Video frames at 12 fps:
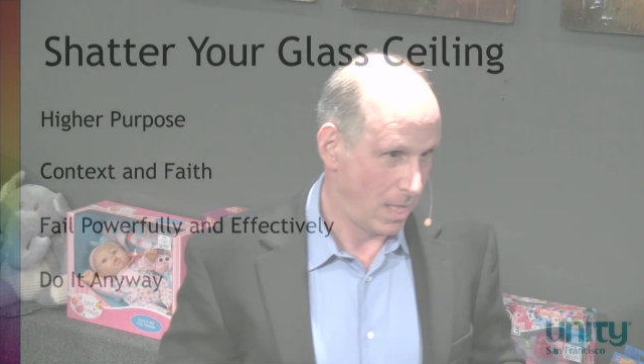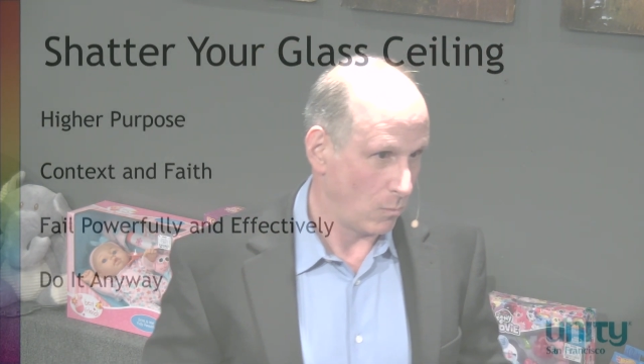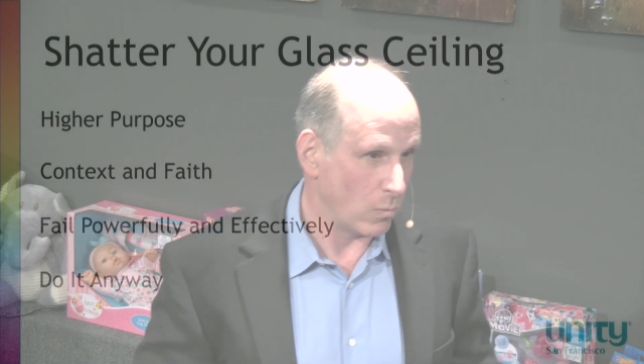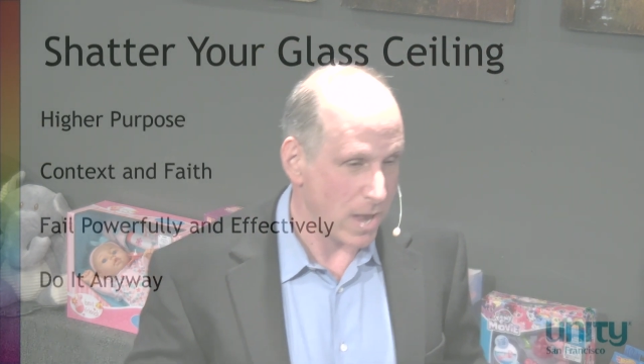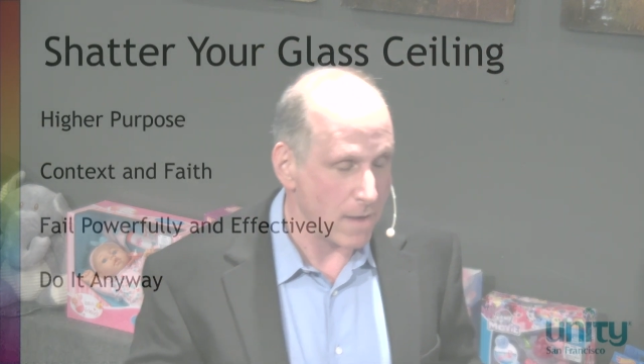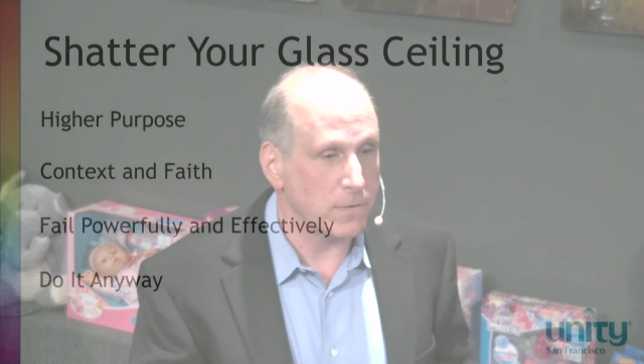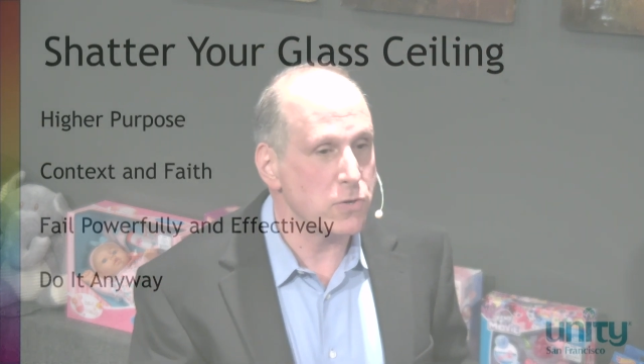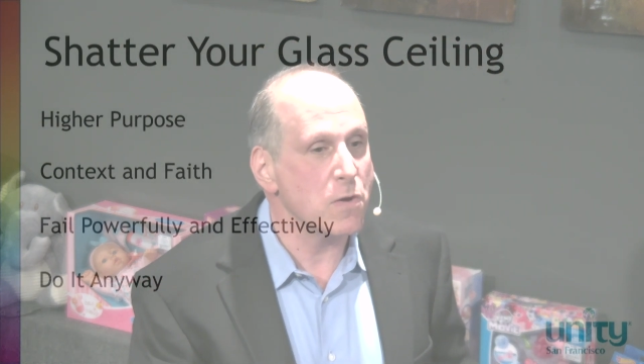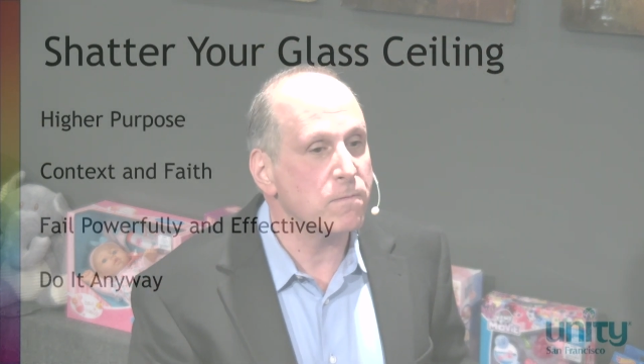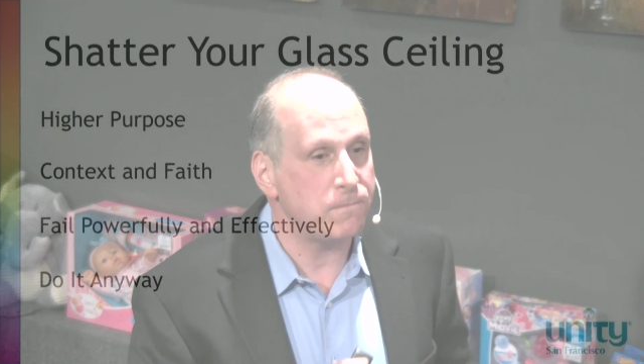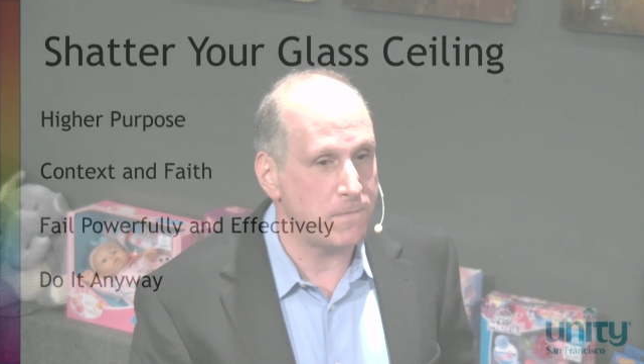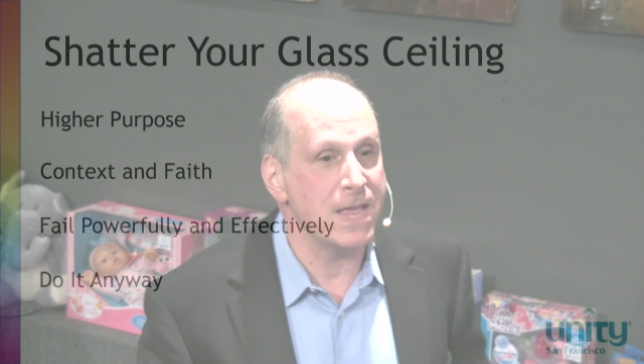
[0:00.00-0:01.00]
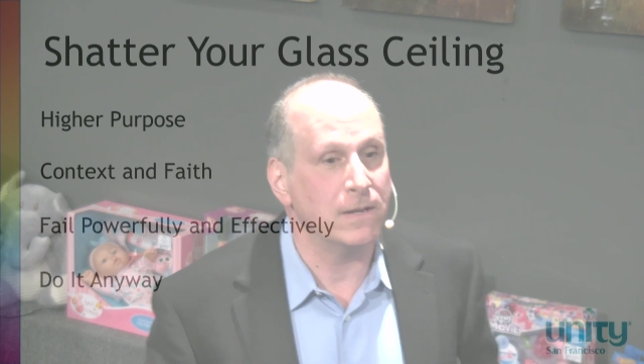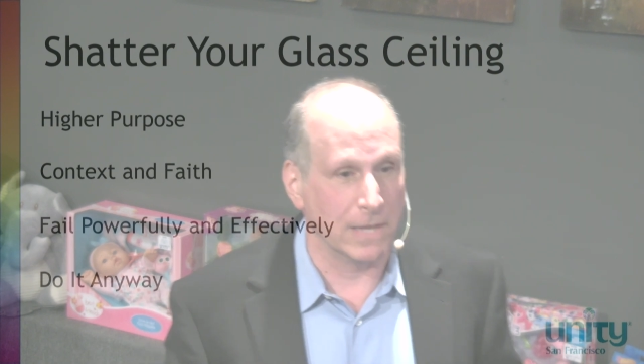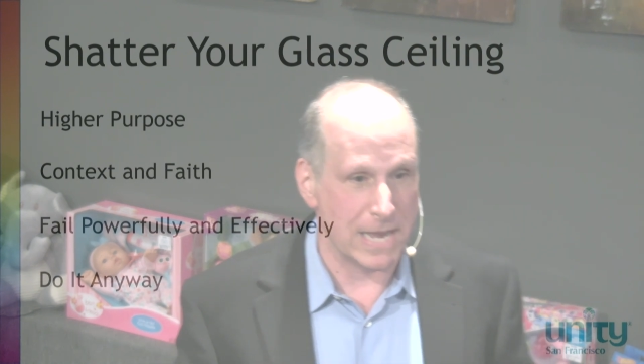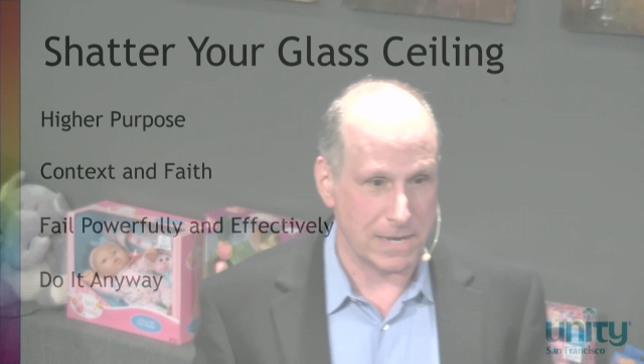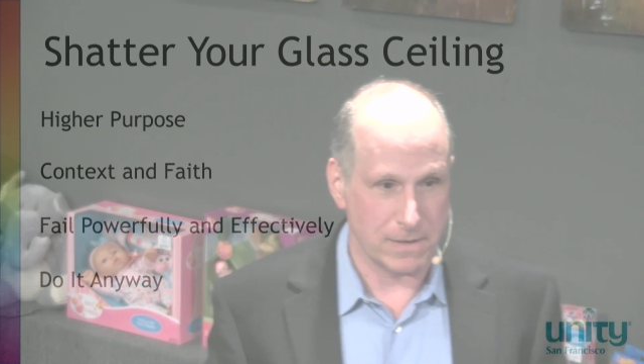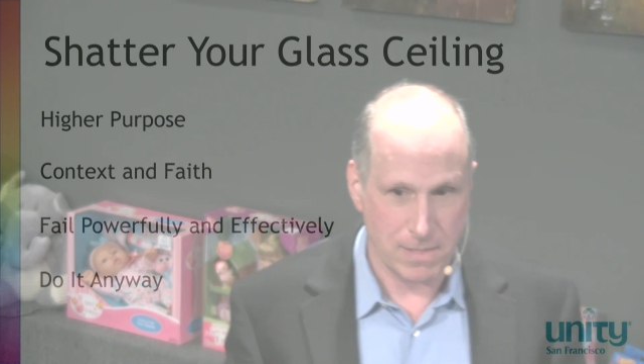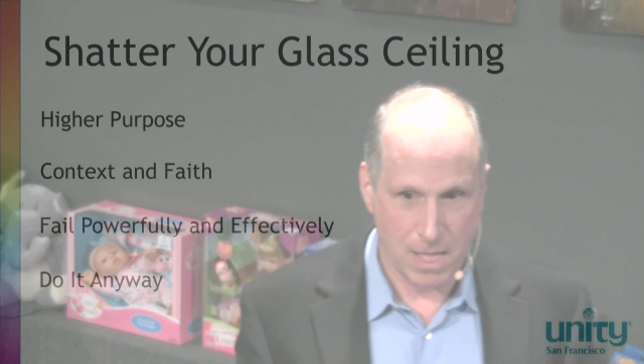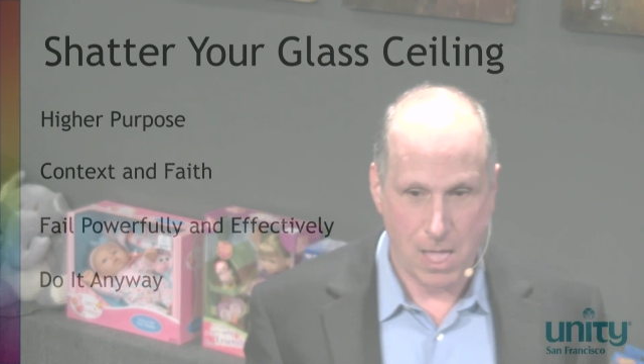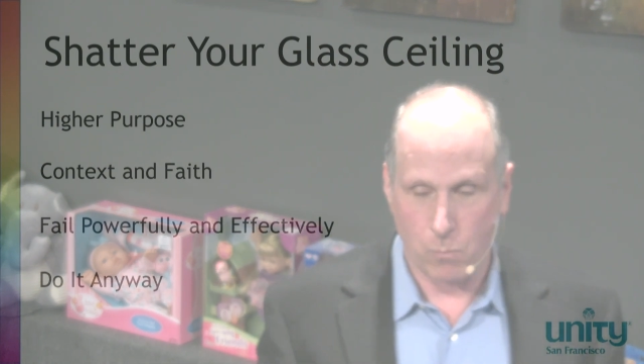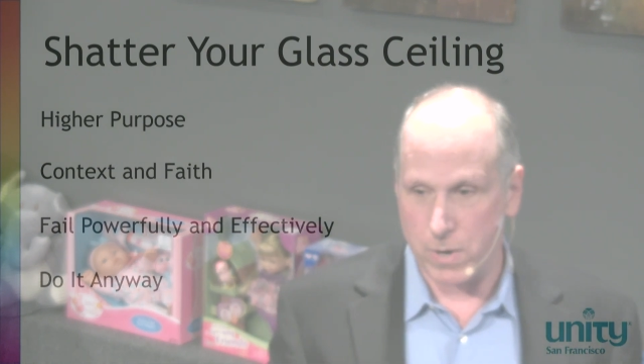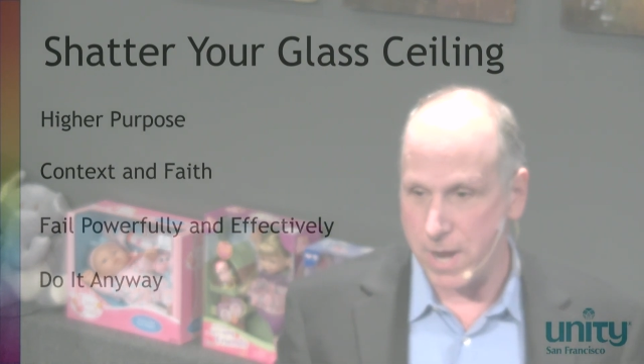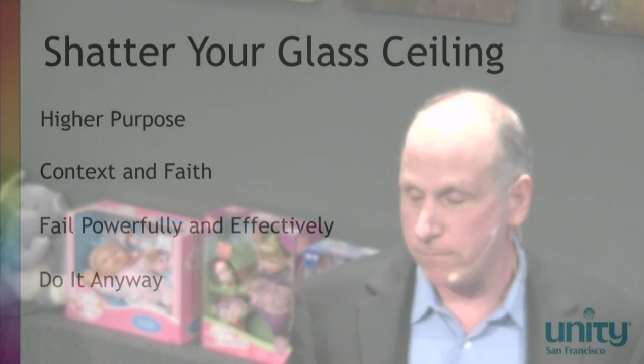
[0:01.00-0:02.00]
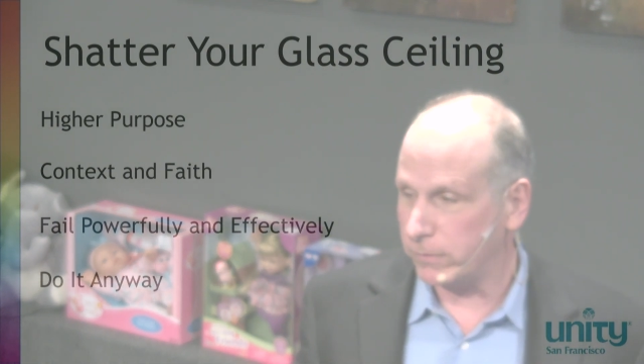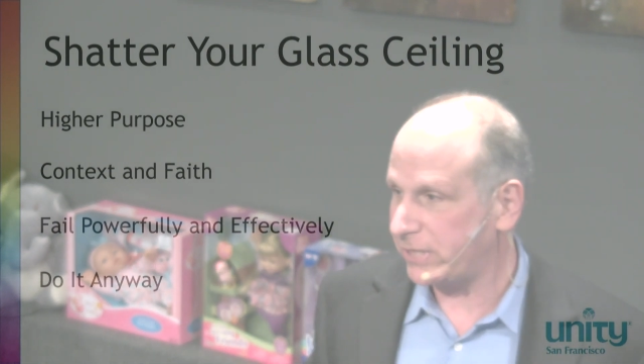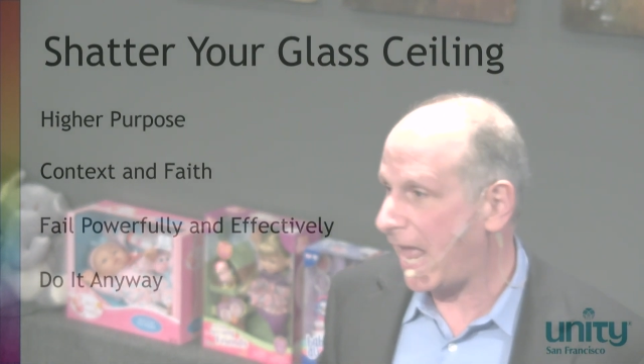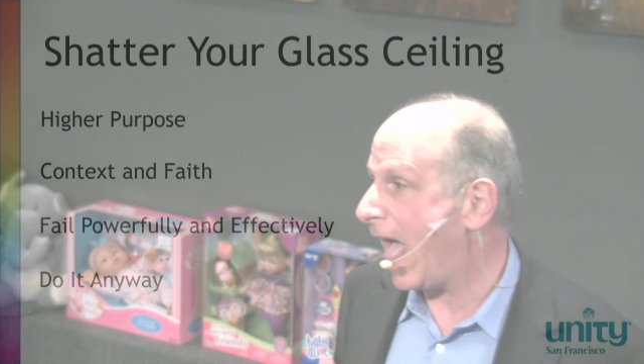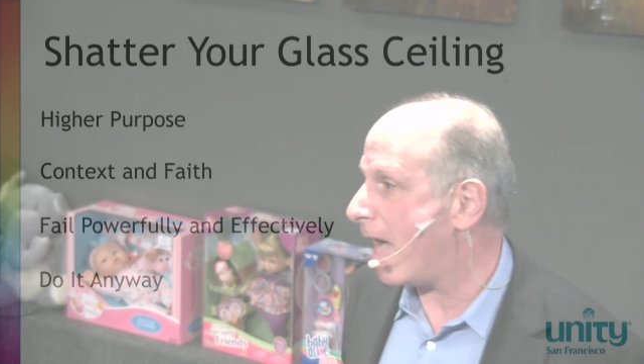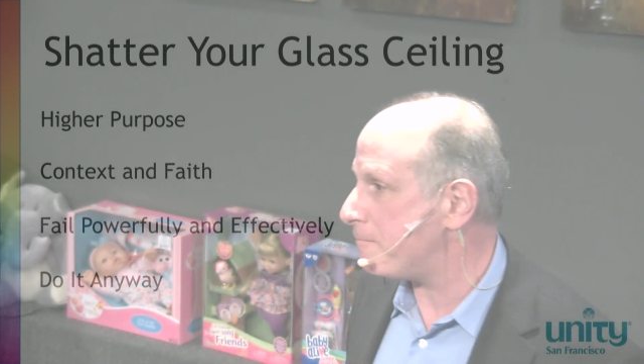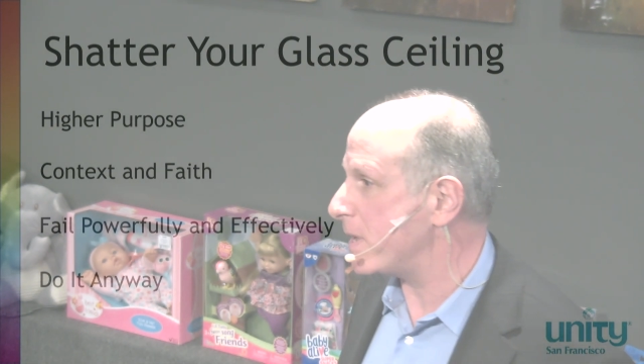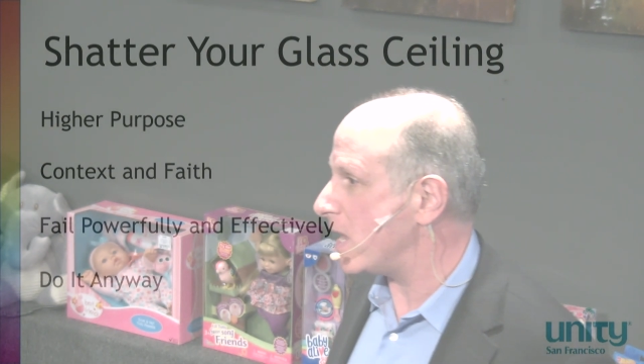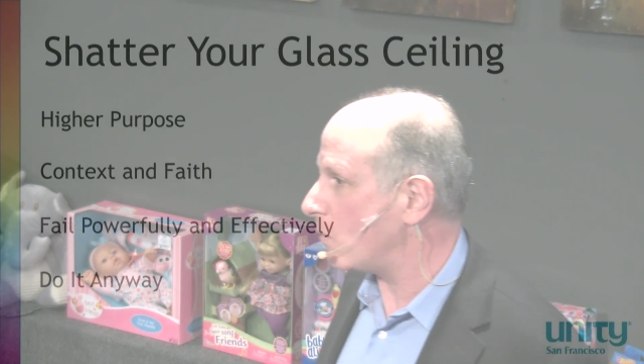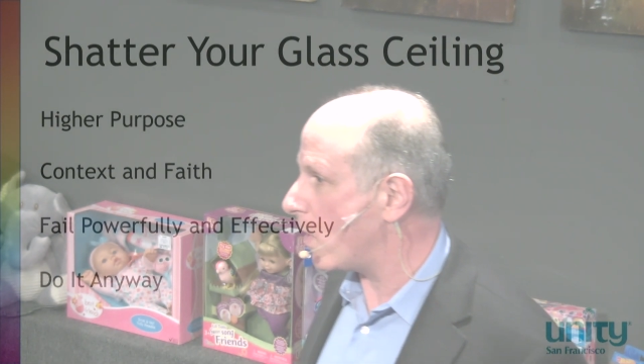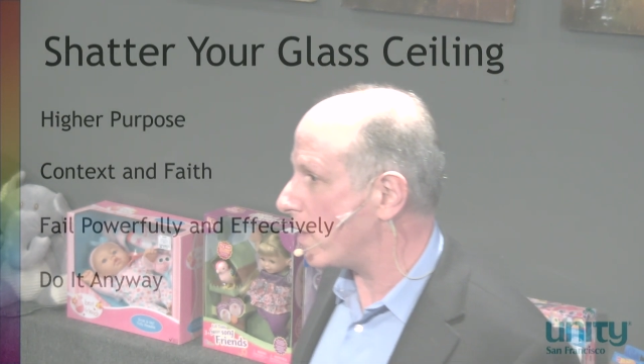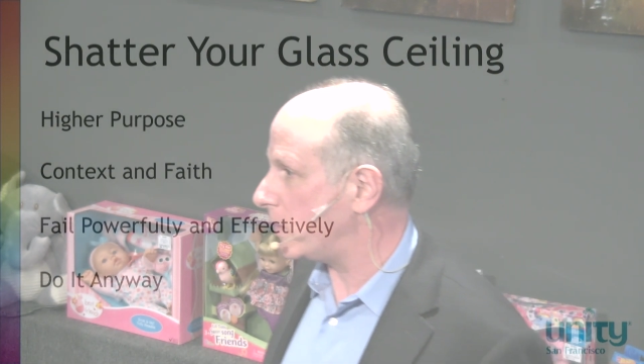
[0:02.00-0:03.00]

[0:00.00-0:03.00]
Whatever you're feeling, whatever's happening, whether